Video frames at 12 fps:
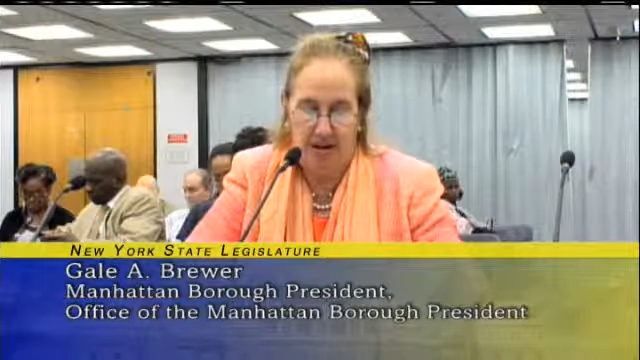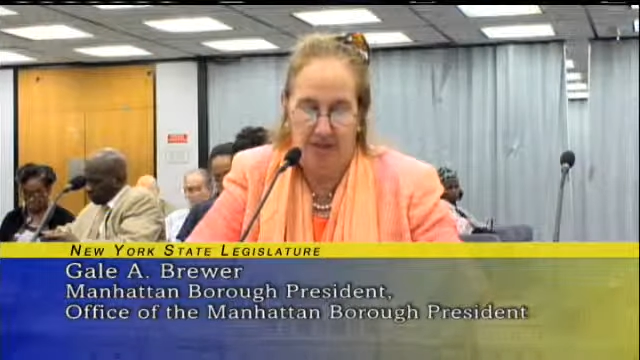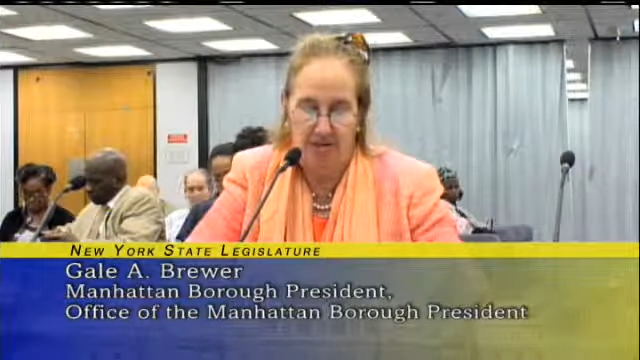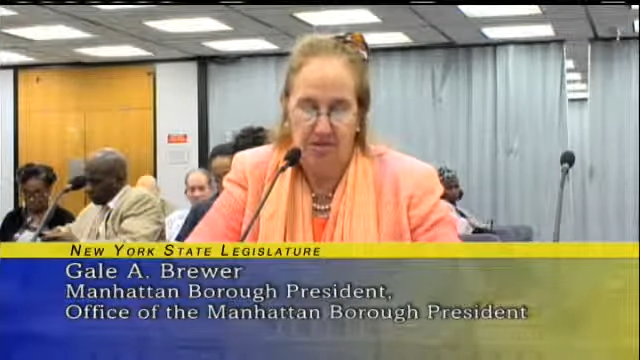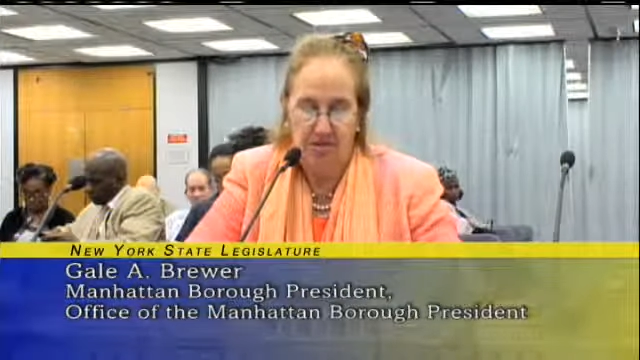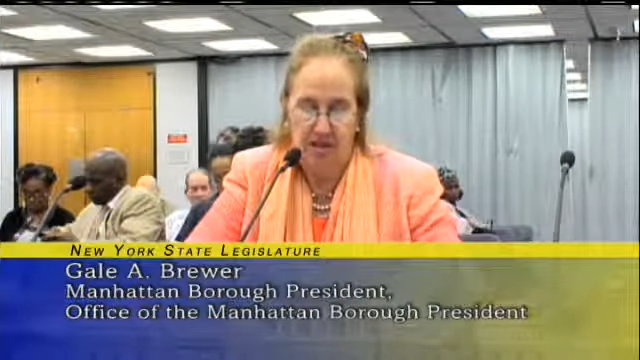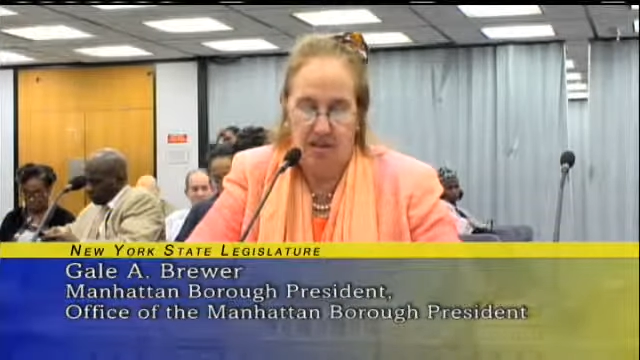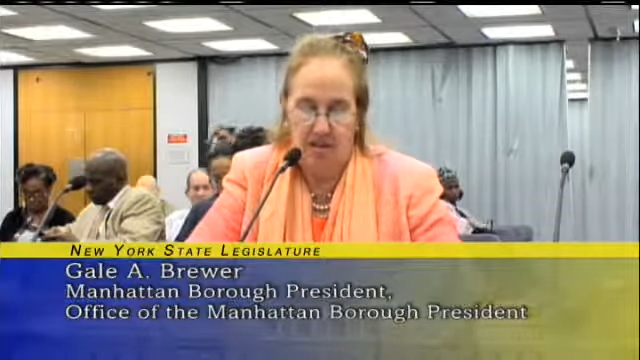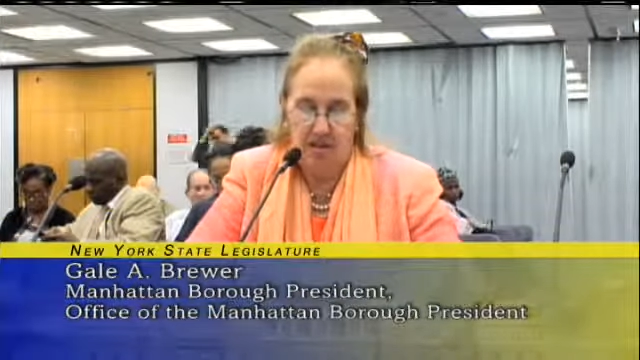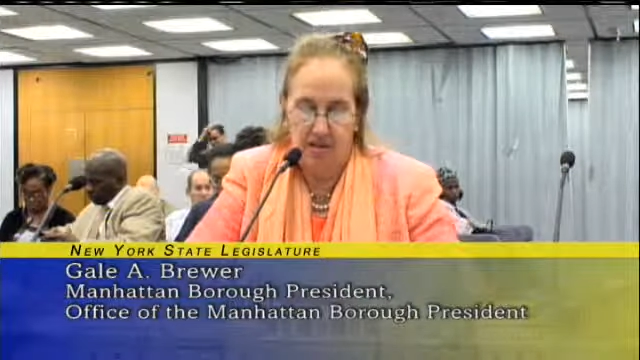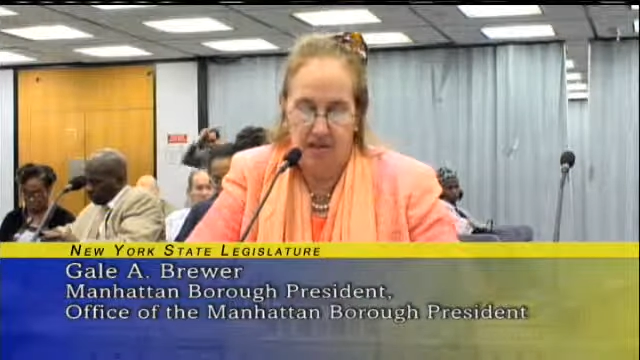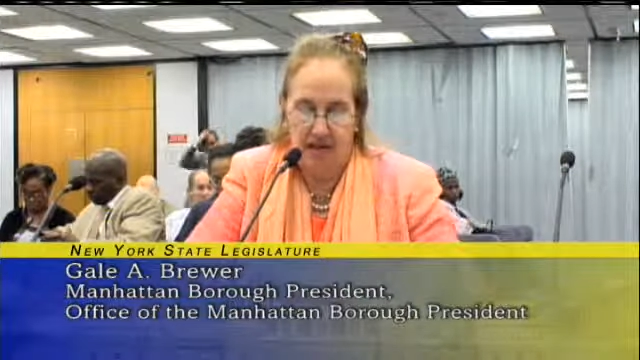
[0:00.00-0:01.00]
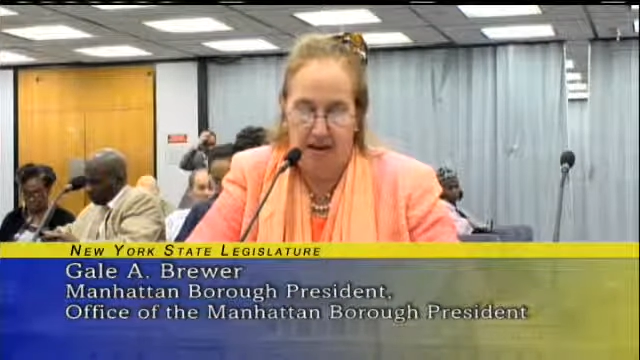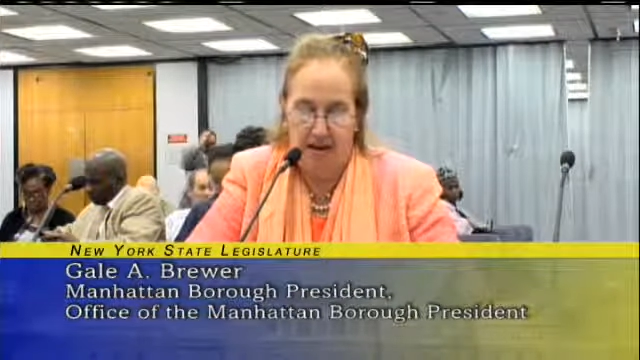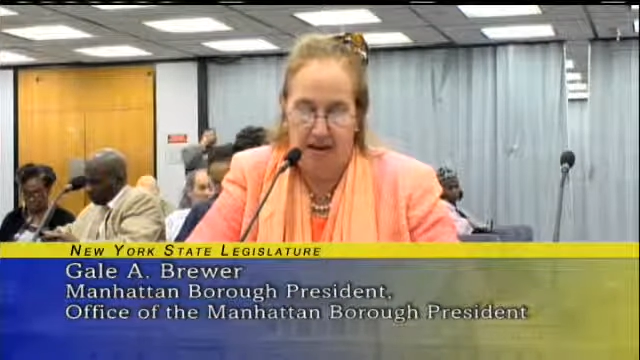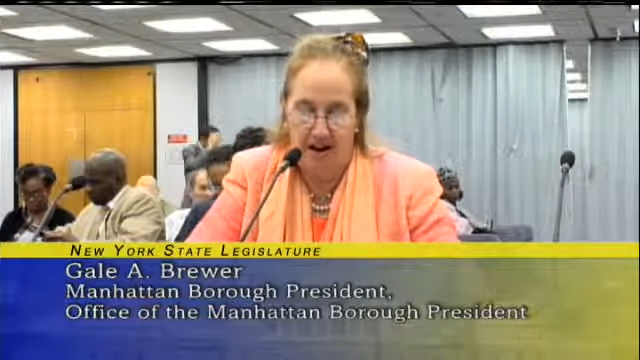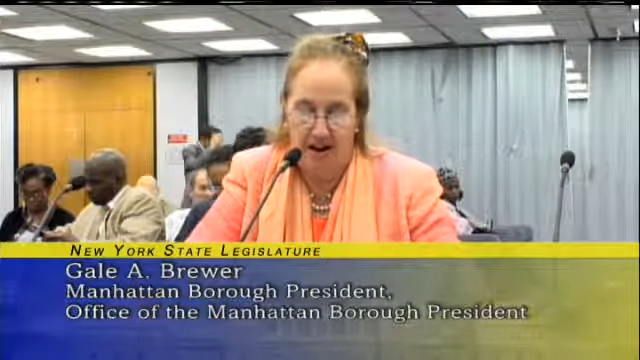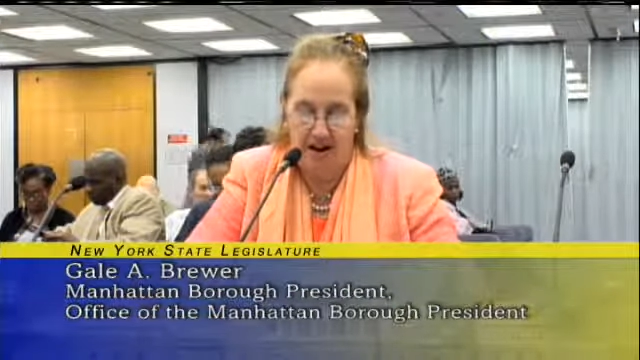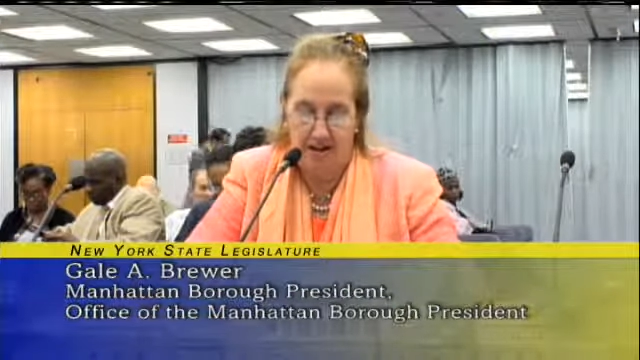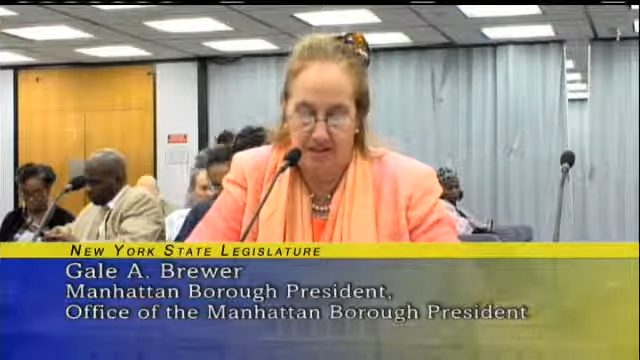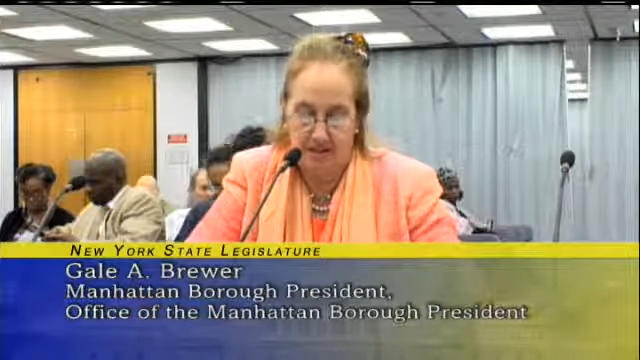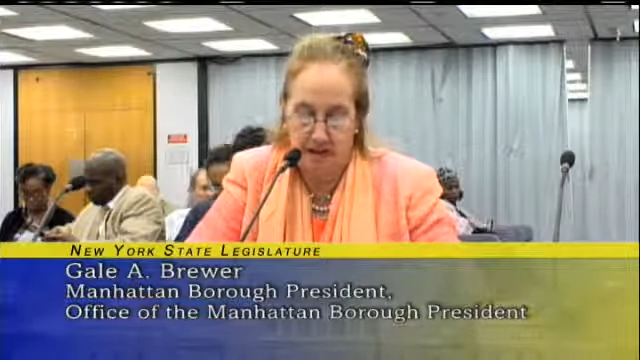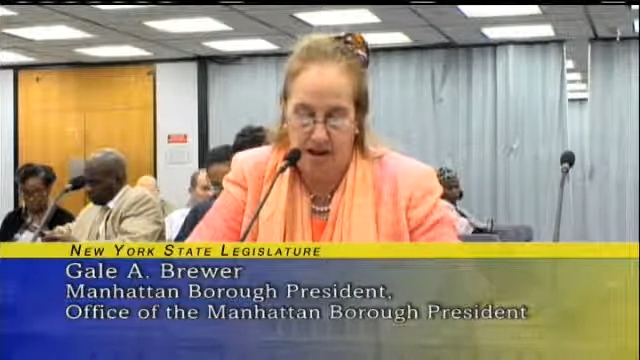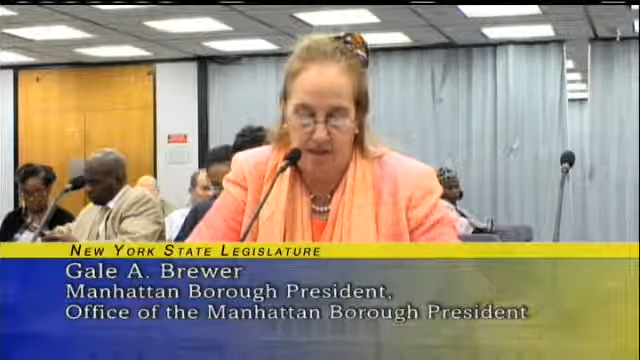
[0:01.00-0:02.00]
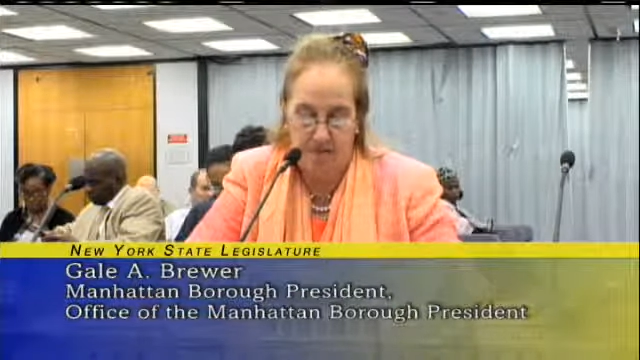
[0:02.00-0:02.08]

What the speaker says: agencies must make financing